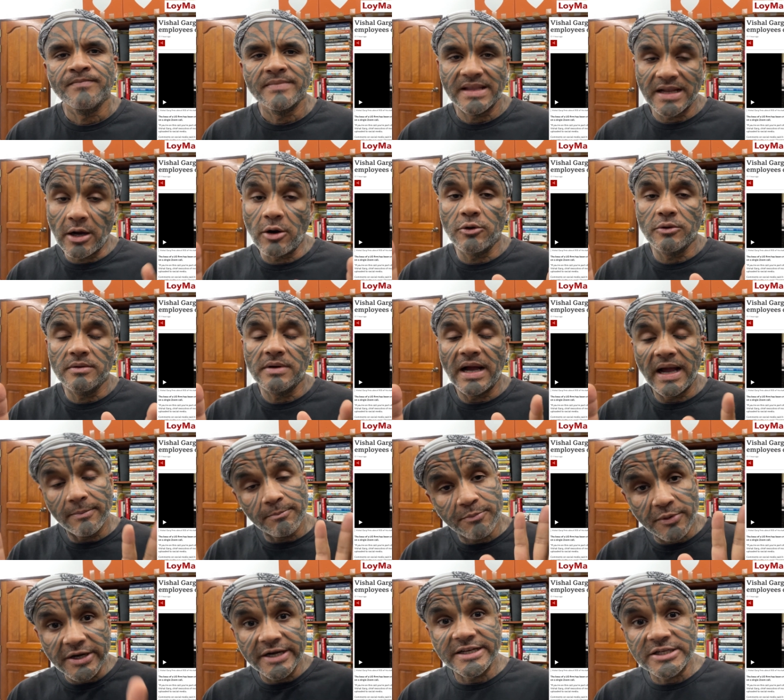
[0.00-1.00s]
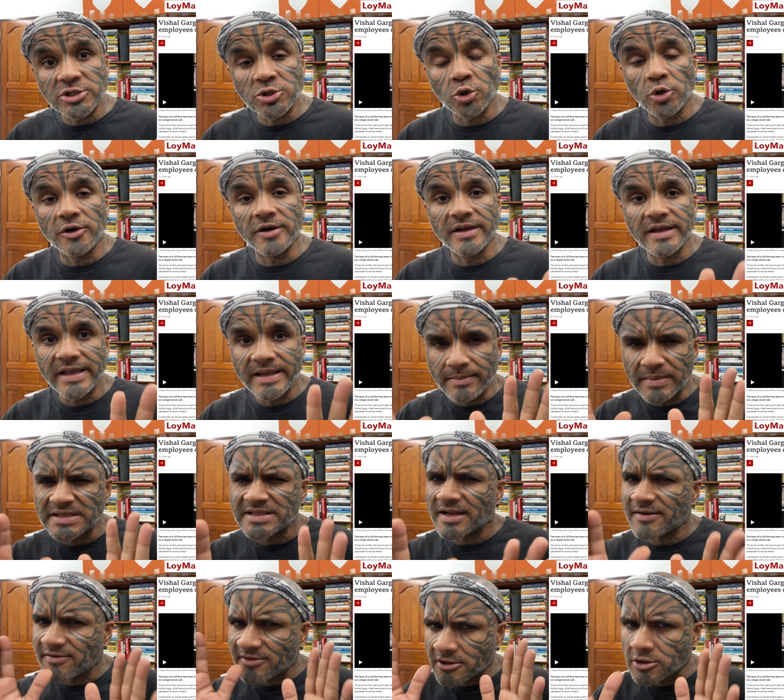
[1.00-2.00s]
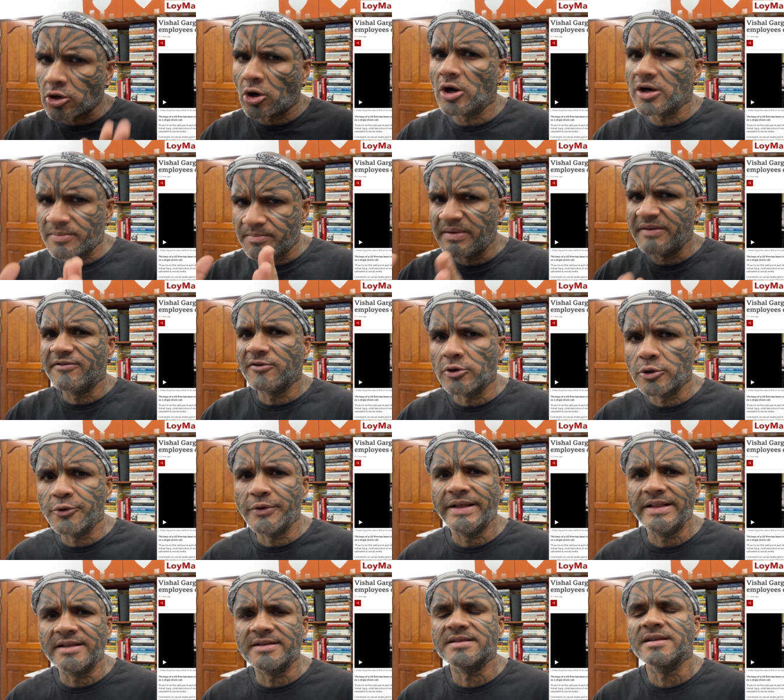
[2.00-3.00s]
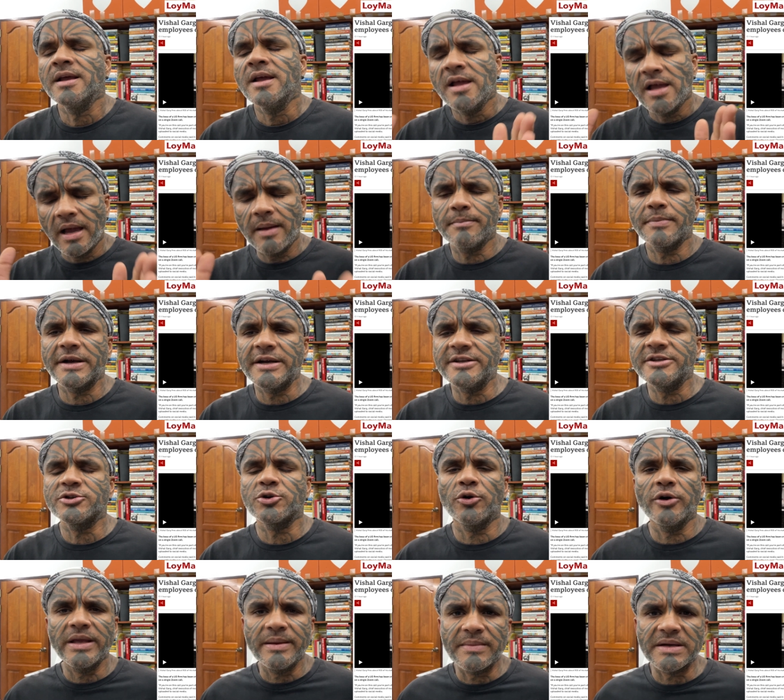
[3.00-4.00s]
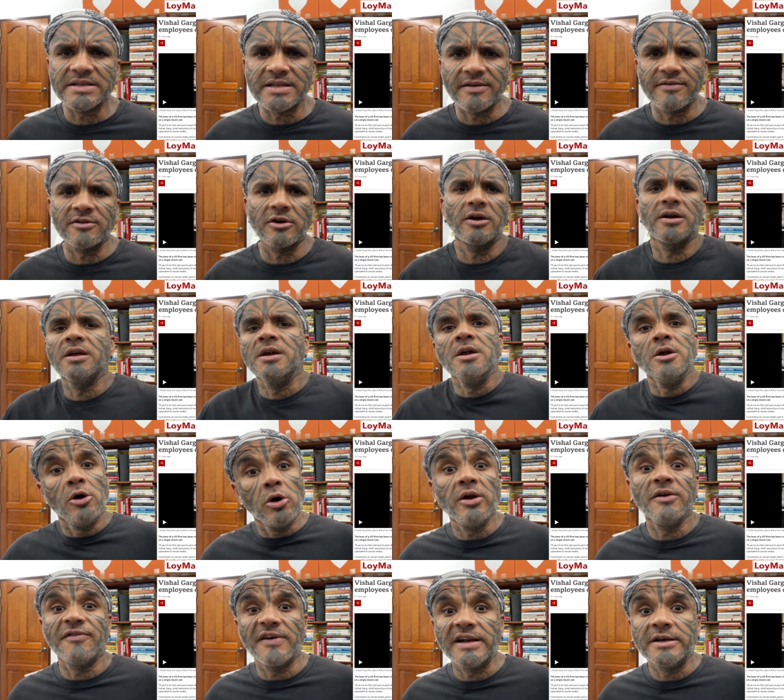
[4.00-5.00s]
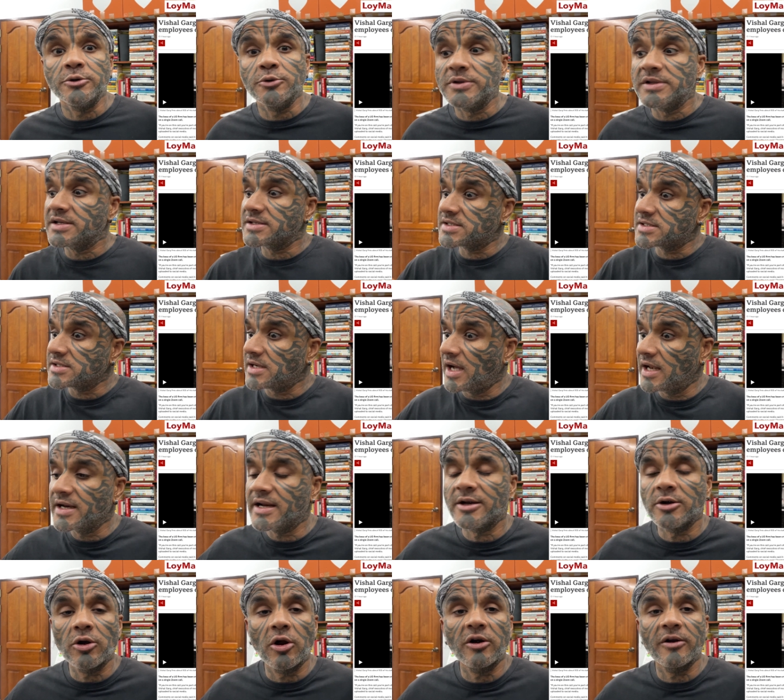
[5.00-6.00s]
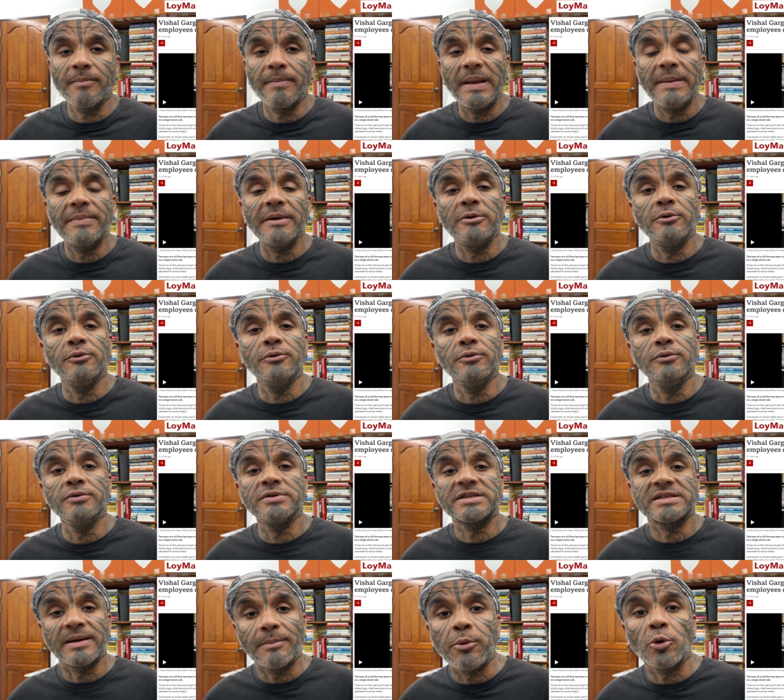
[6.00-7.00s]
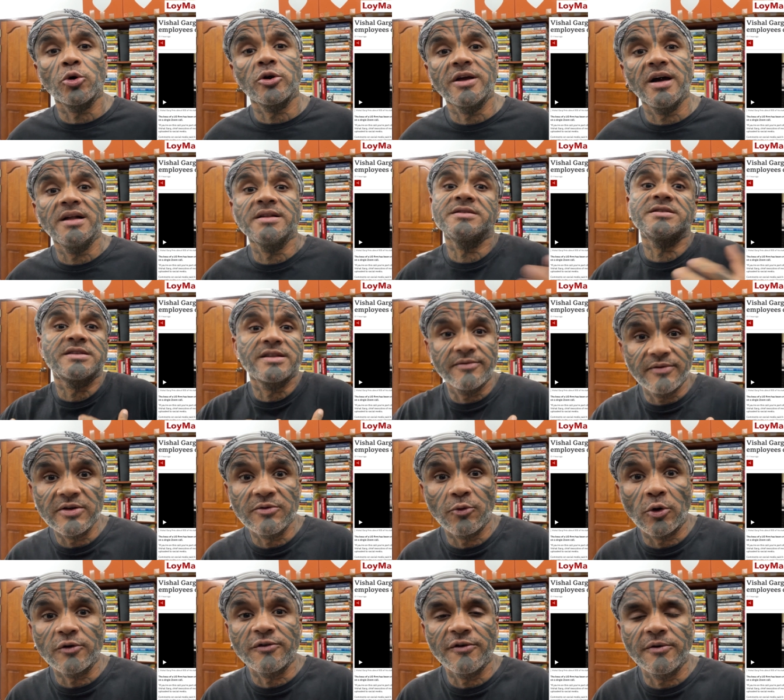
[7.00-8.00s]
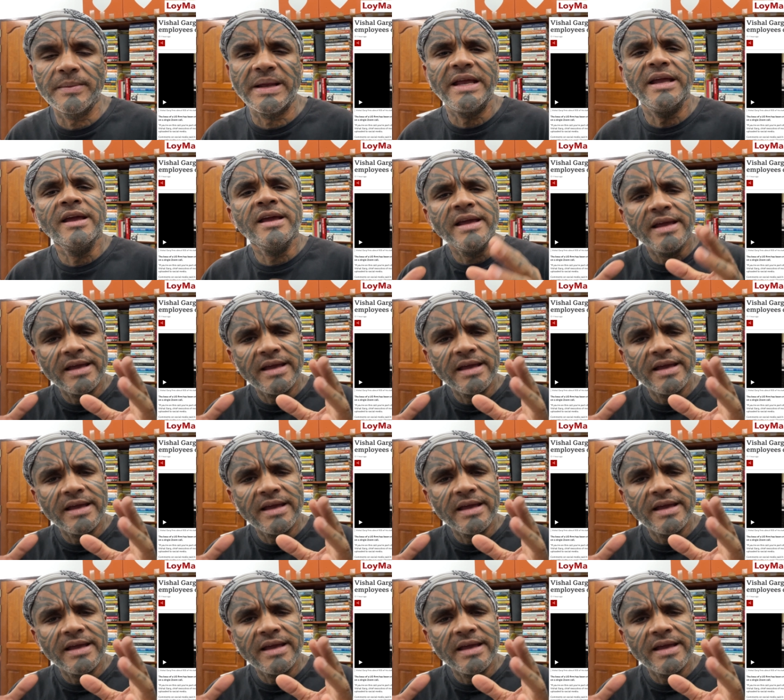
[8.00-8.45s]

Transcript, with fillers: Now, I'm pretty sure he must have thought before doing this. I'm pretty sure he must have thought, oh, if I do this, I'll get a lot of people who support guns. They will vote for me.